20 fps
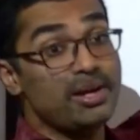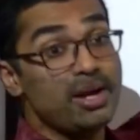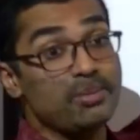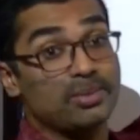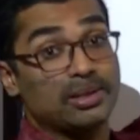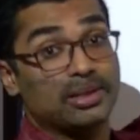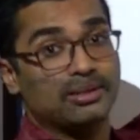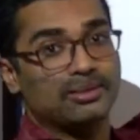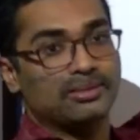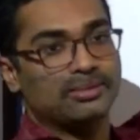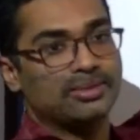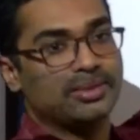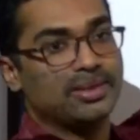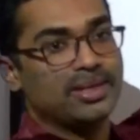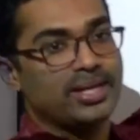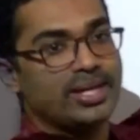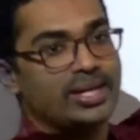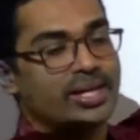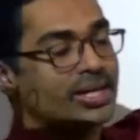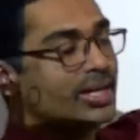trouble.
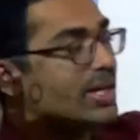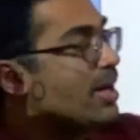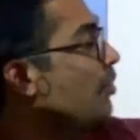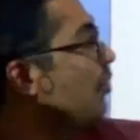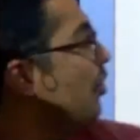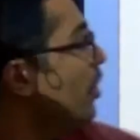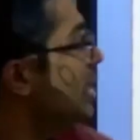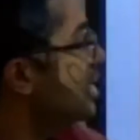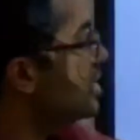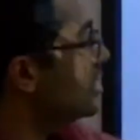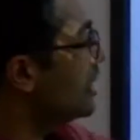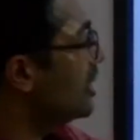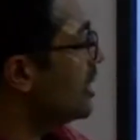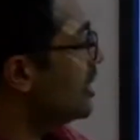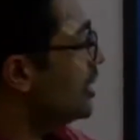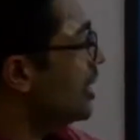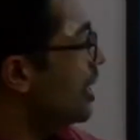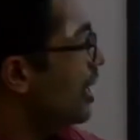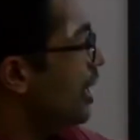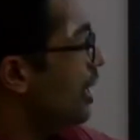Now for
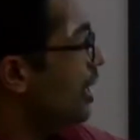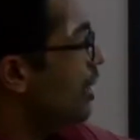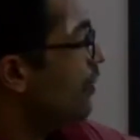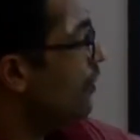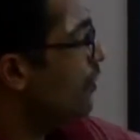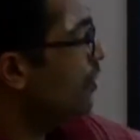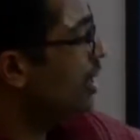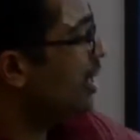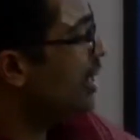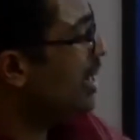instance, we are